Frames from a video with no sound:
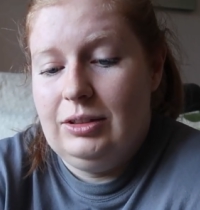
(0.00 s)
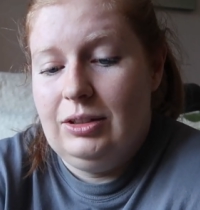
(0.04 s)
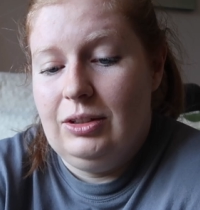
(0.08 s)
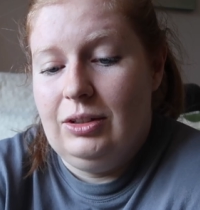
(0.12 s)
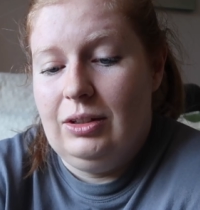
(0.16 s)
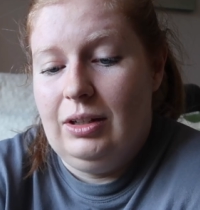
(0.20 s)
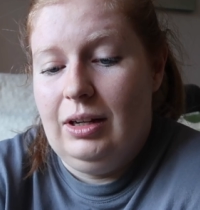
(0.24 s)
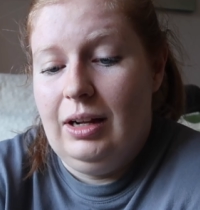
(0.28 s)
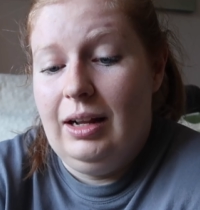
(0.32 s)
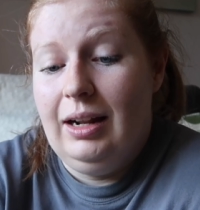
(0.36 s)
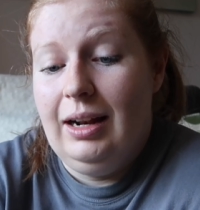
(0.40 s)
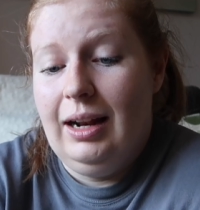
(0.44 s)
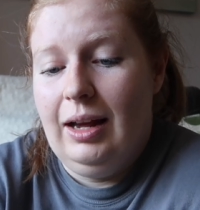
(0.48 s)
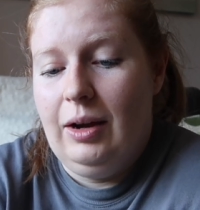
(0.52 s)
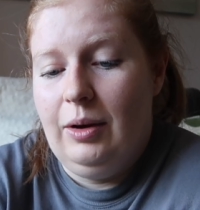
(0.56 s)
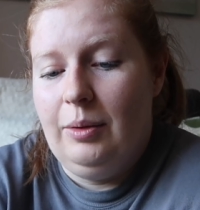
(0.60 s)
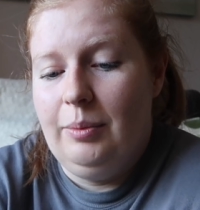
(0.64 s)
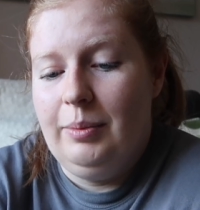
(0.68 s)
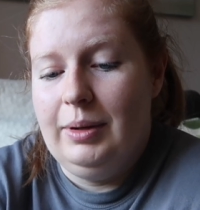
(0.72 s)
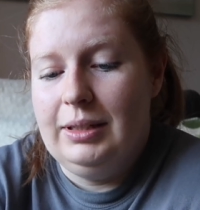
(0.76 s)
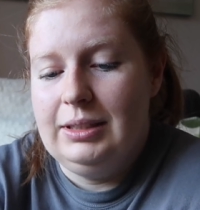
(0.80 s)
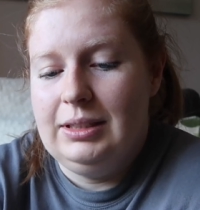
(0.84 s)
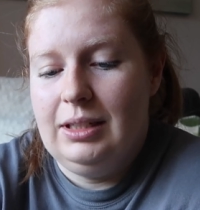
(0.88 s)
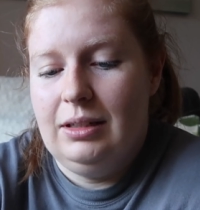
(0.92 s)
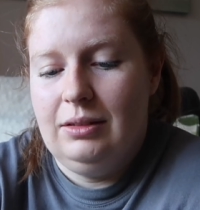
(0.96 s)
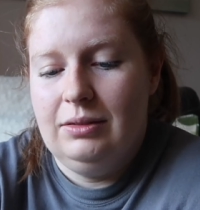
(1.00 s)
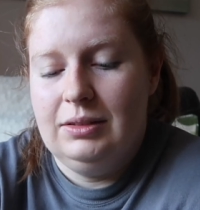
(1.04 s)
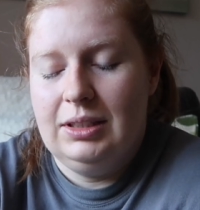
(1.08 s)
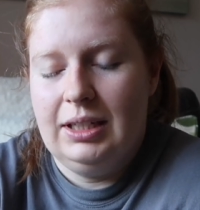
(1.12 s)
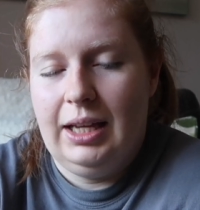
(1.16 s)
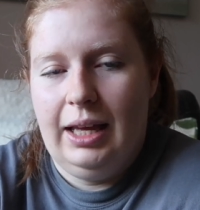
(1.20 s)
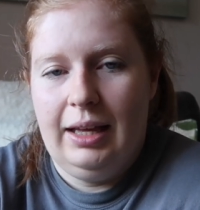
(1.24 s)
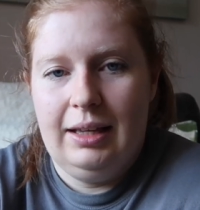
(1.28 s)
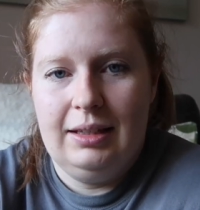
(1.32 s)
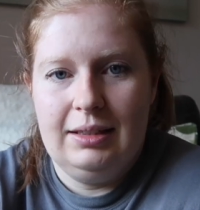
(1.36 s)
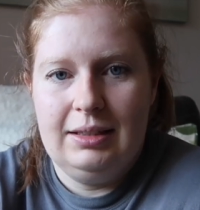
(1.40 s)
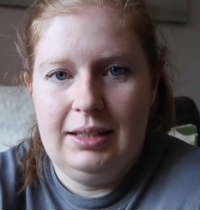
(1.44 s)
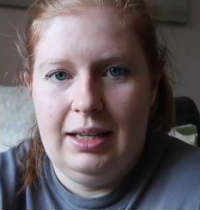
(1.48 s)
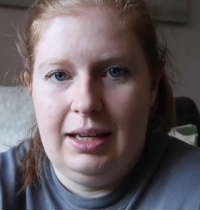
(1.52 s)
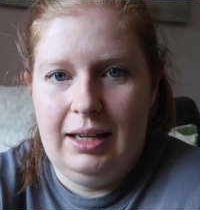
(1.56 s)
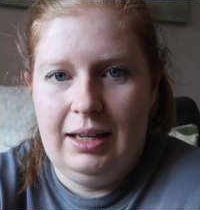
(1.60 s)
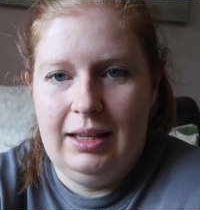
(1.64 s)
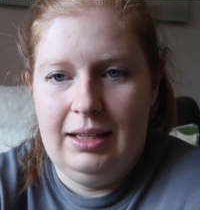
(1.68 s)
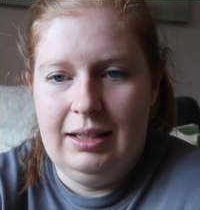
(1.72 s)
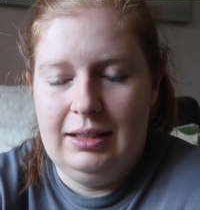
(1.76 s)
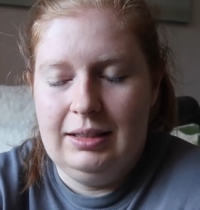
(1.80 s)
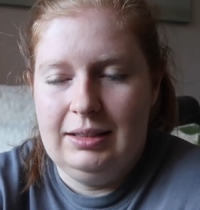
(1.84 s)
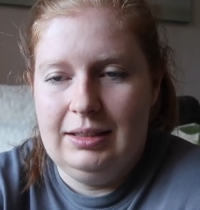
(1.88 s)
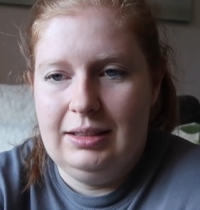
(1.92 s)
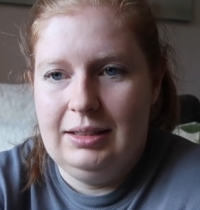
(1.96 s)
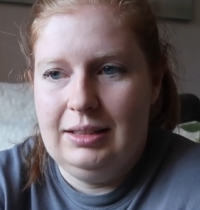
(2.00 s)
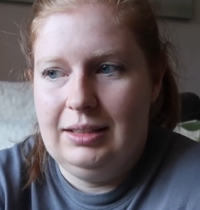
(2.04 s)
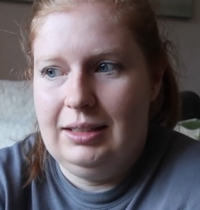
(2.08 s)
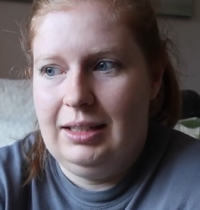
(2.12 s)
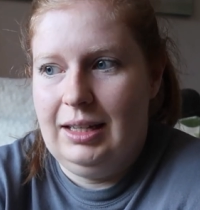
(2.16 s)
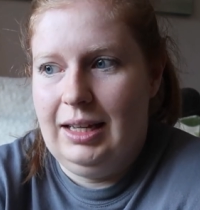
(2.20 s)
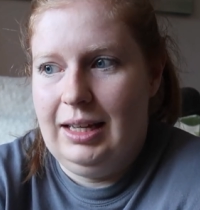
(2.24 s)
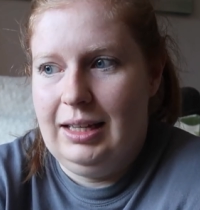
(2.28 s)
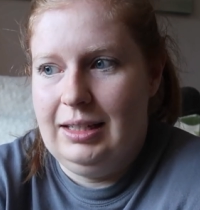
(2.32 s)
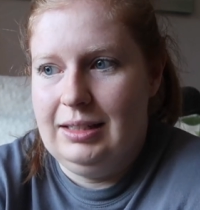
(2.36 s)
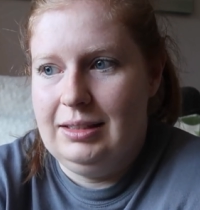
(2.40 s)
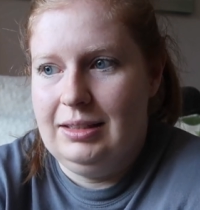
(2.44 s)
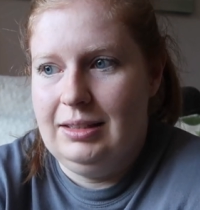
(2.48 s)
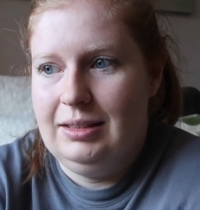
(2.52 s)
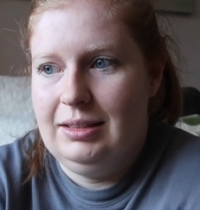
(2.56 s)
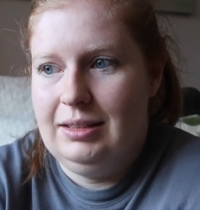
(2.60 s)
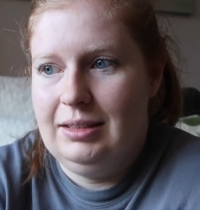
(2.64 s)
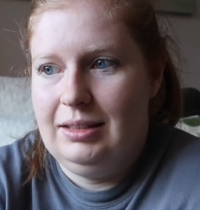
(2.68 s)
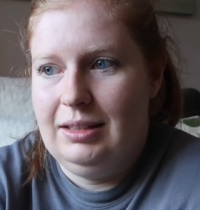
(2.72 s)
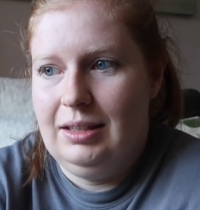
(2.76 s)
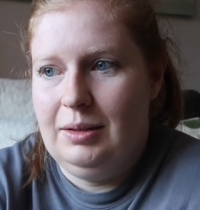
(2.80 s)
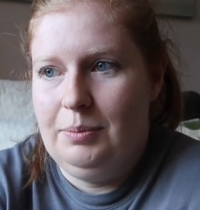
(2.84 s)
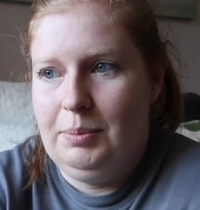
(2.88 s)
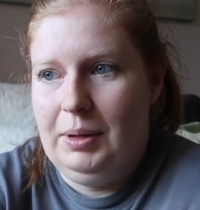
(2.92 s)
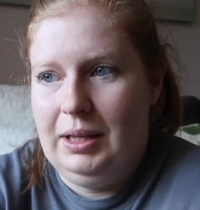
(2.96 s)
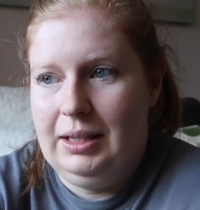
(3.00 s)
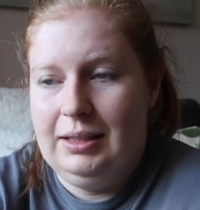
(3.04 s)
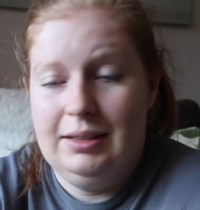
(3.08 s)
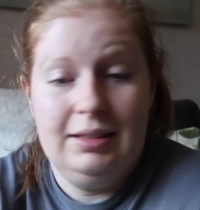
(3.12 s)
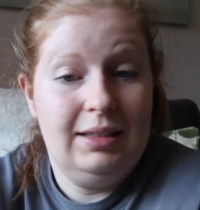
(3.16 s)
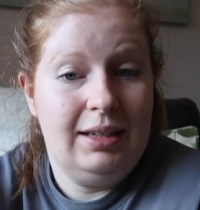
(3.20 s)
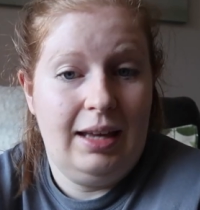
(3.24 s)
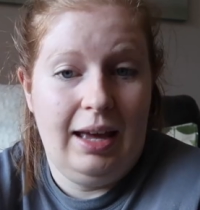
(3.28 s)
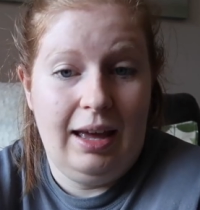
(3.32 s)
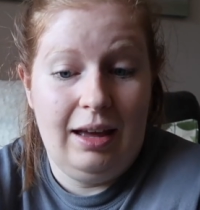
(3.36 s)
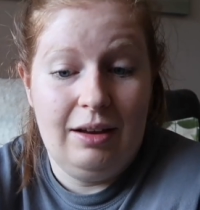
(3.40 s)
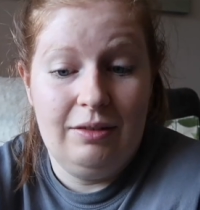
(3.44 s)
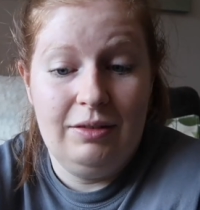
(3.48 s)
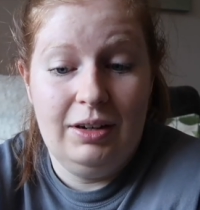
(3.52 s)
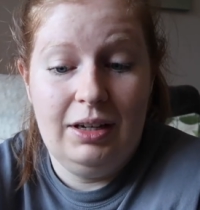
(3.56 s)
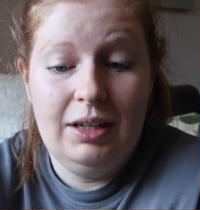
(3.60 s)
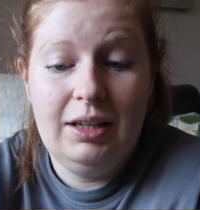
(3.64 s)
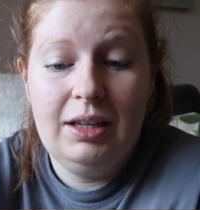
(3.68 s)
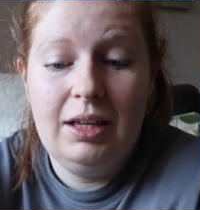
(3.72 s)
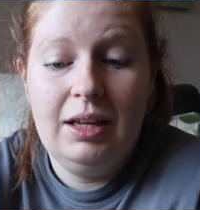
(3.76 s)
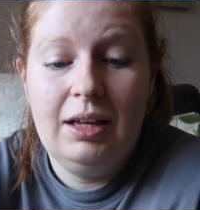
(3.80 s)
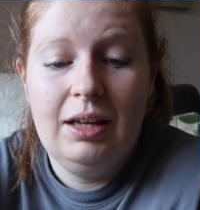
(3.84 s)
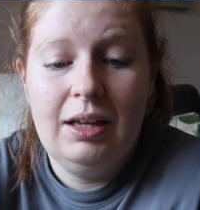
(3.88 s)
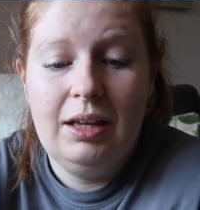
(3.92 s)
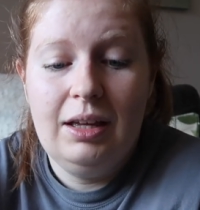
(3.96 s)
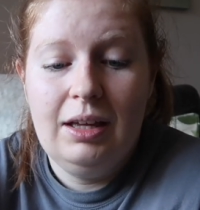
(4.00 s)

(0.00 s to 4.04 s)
So allowing myself to get excited is a bit scary.